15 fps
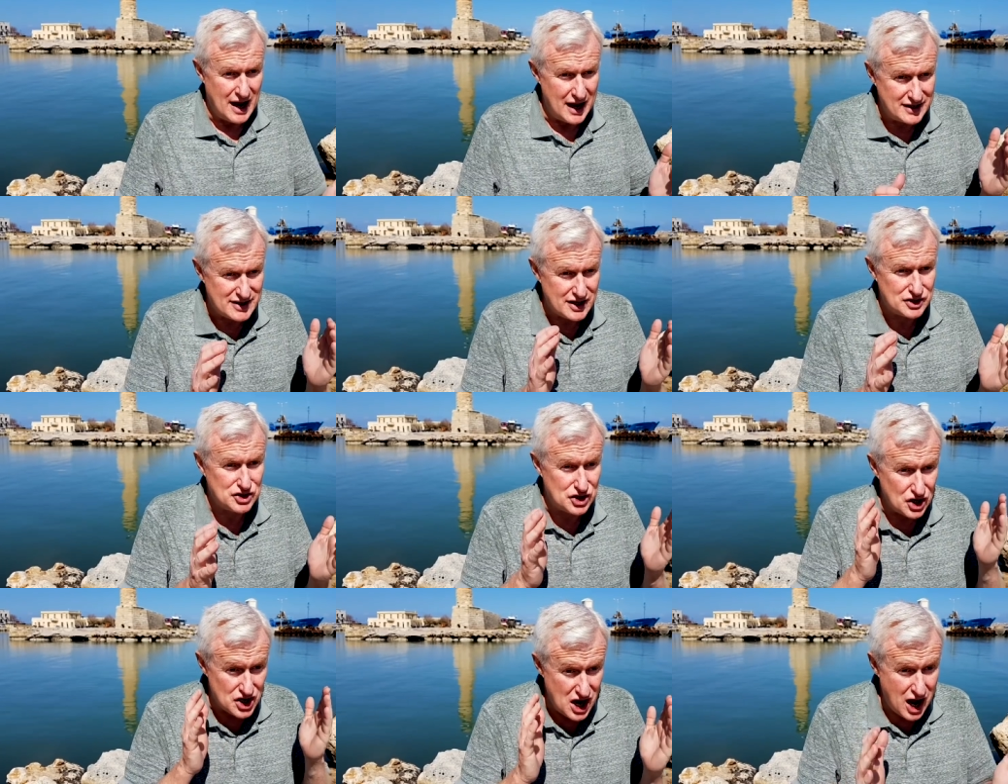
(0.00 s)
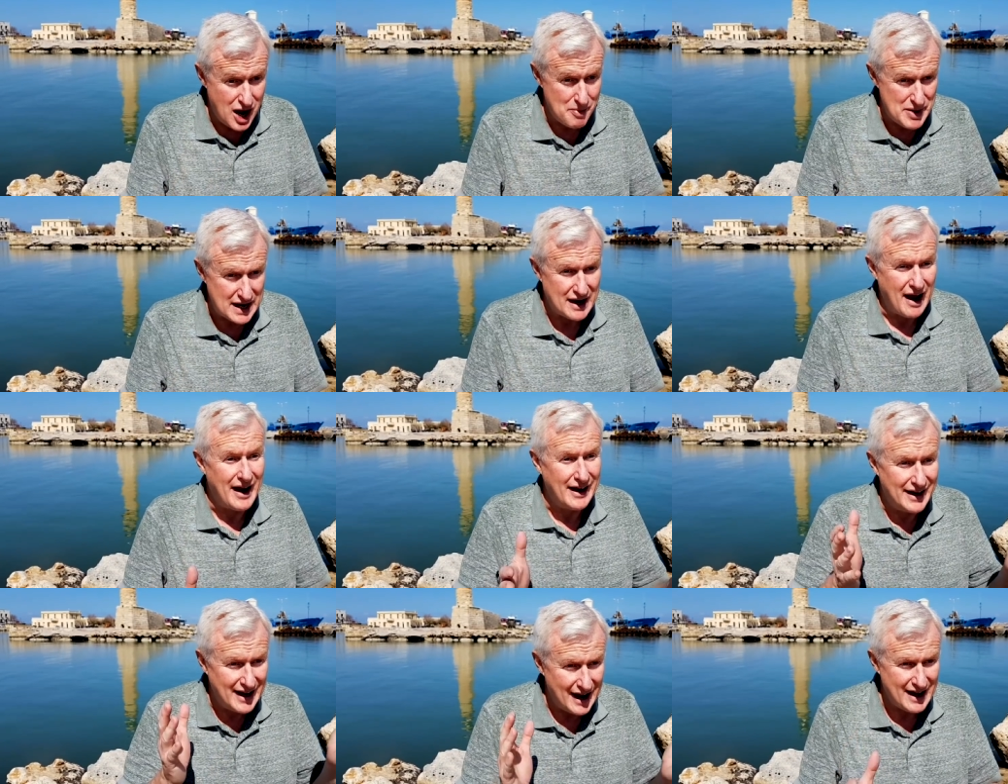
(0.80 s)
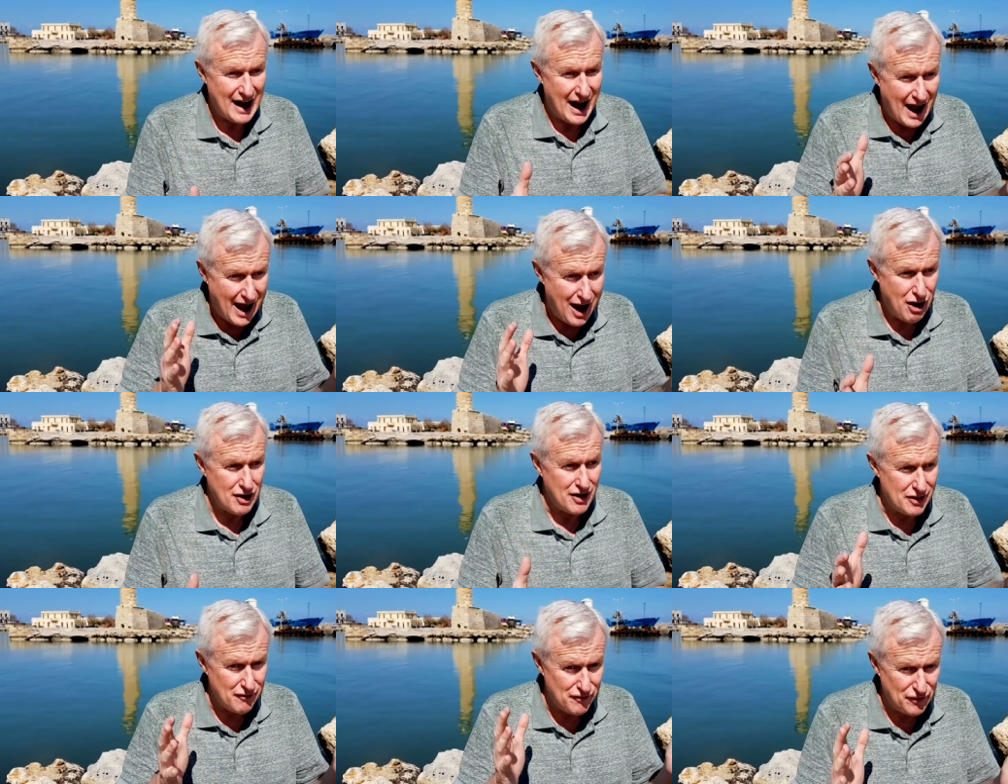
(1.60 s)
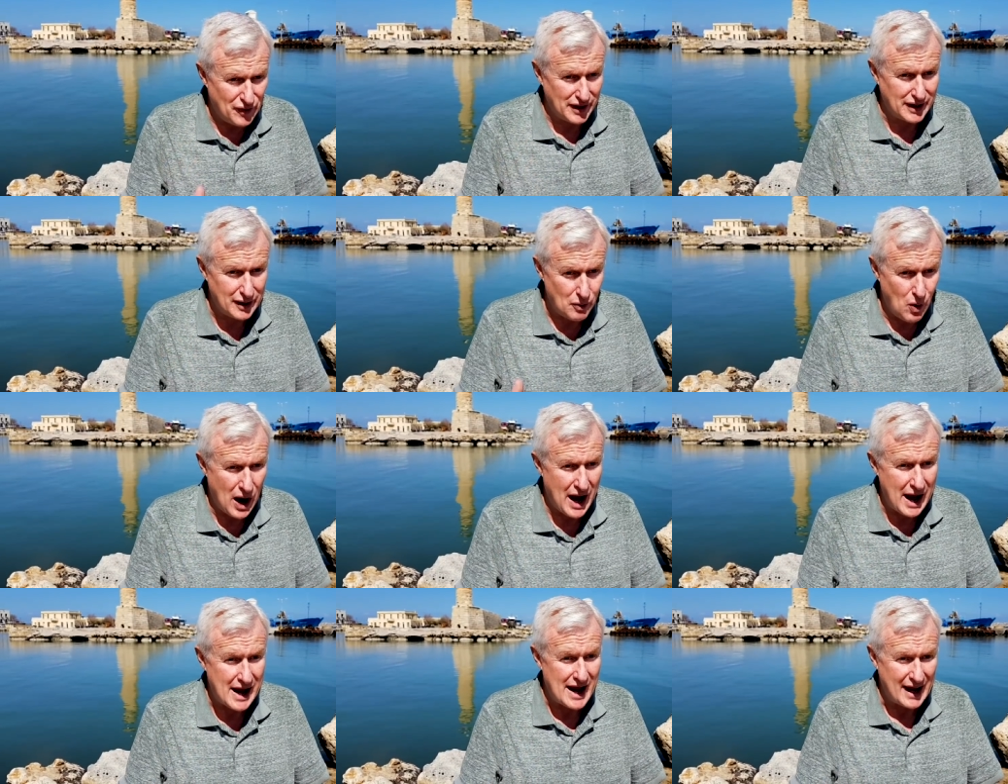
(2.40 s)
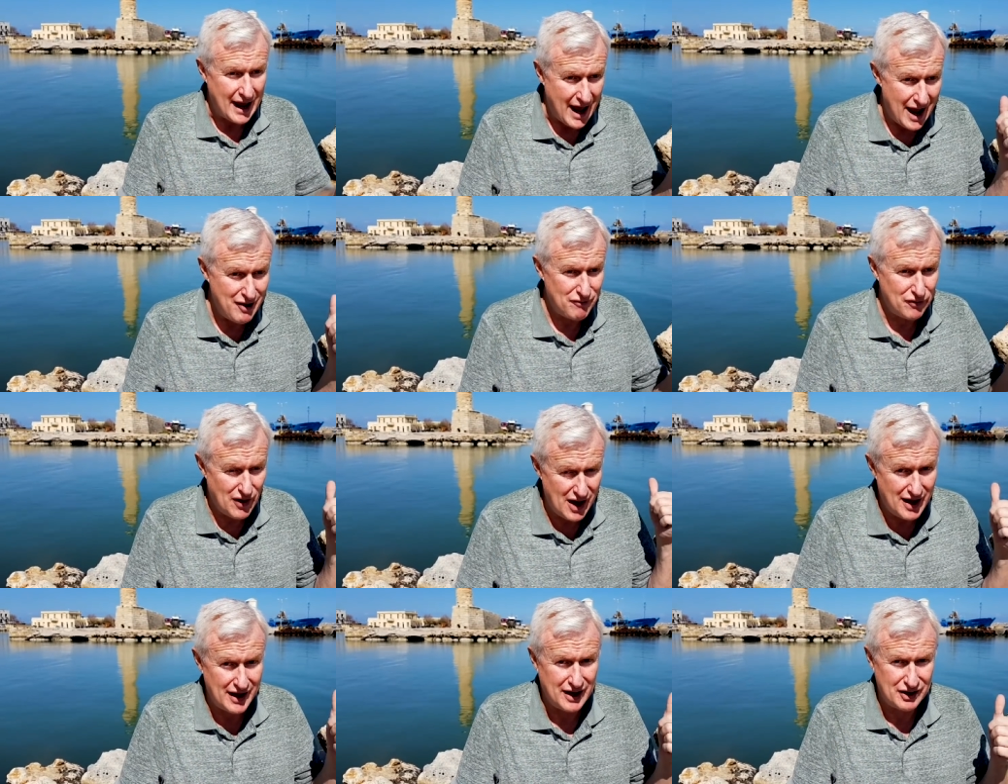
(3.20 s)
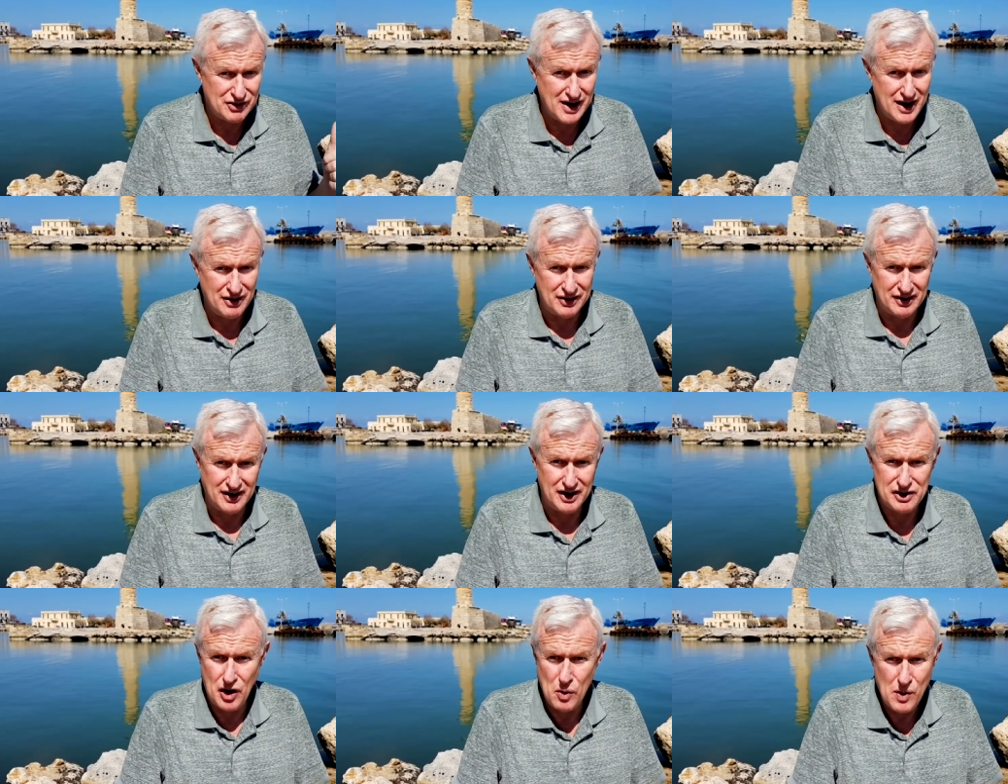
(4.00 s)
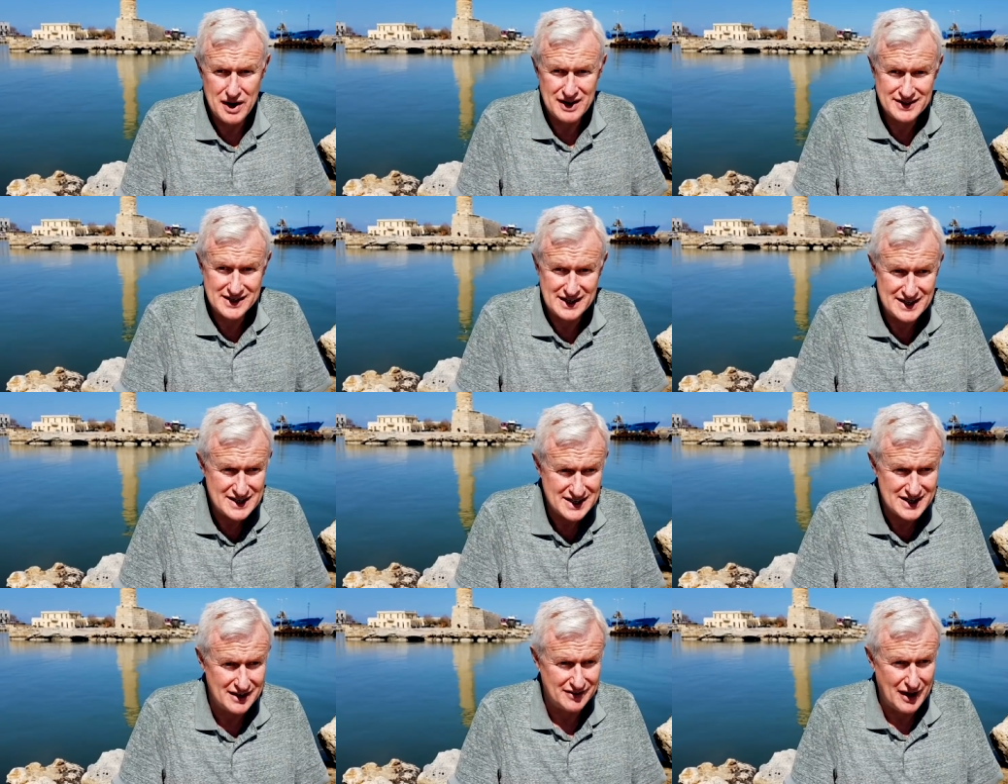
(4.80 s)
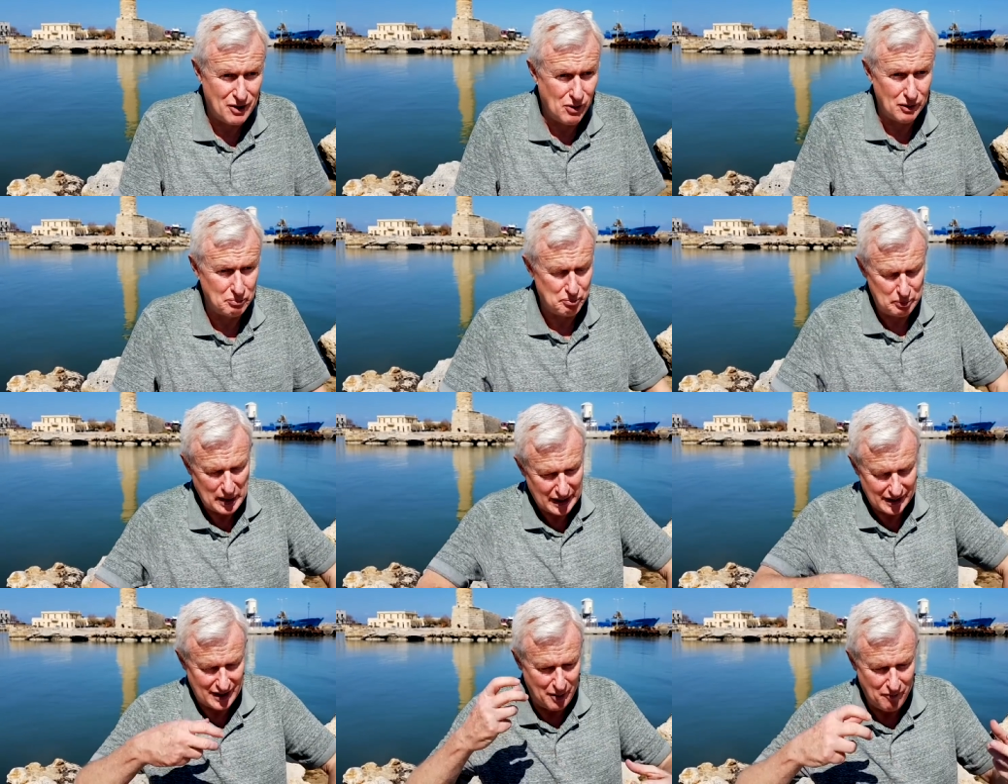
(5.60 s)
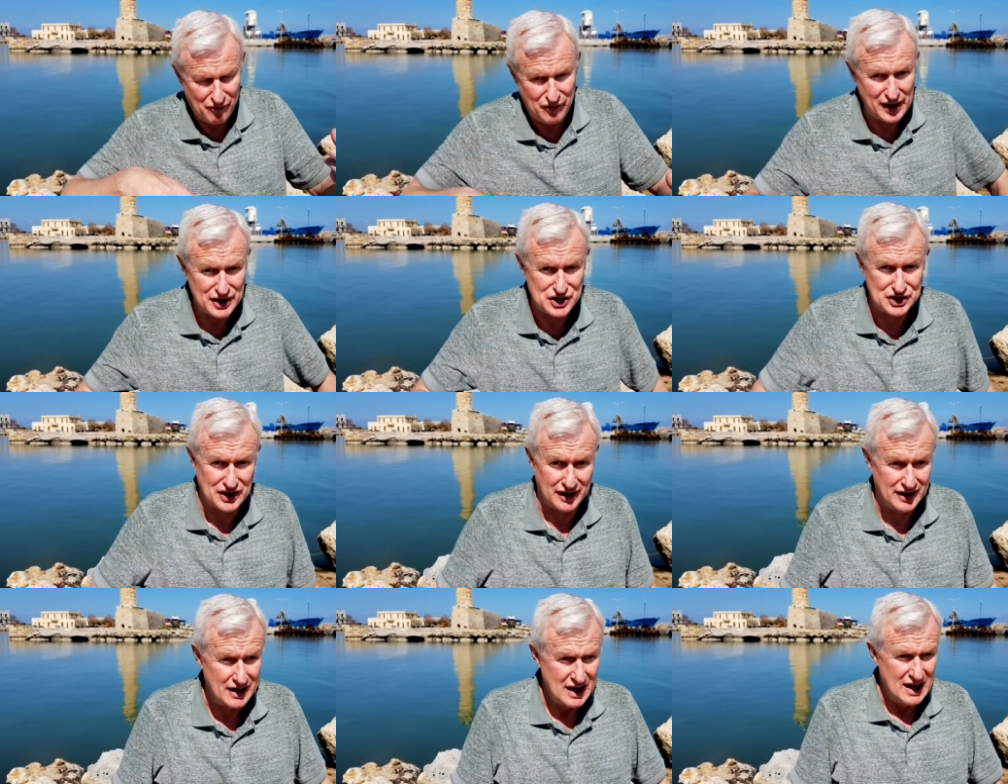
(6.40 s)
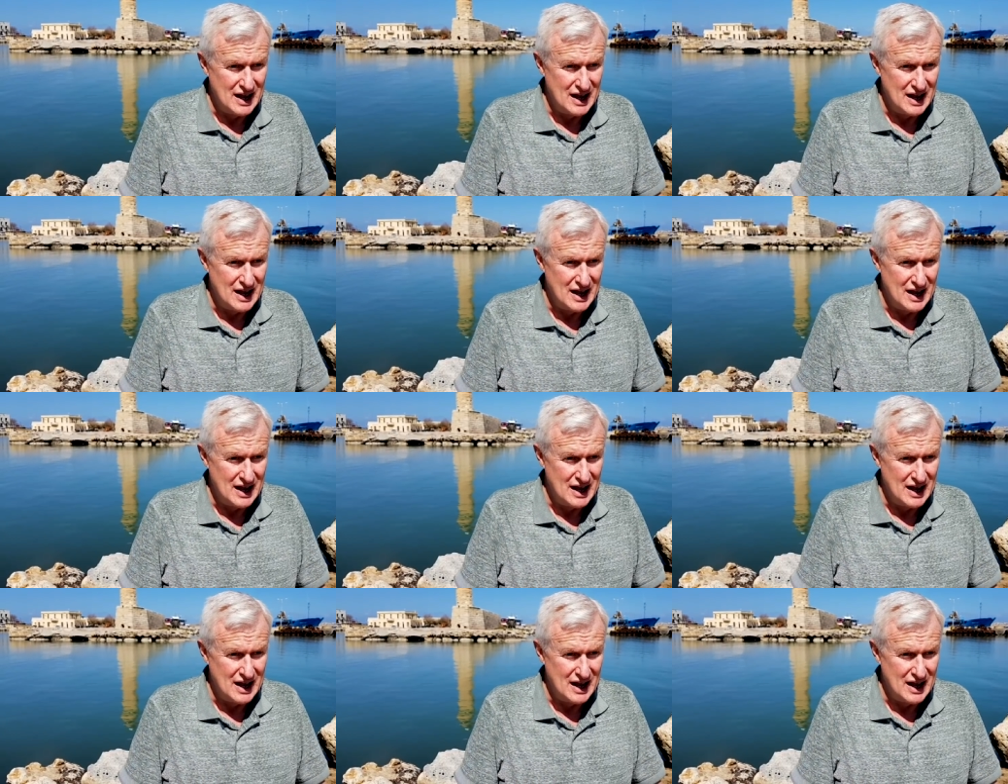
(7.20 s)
It's a tsunami get out of the fucking way head for higher ground and no one's listening they're all picking up fish and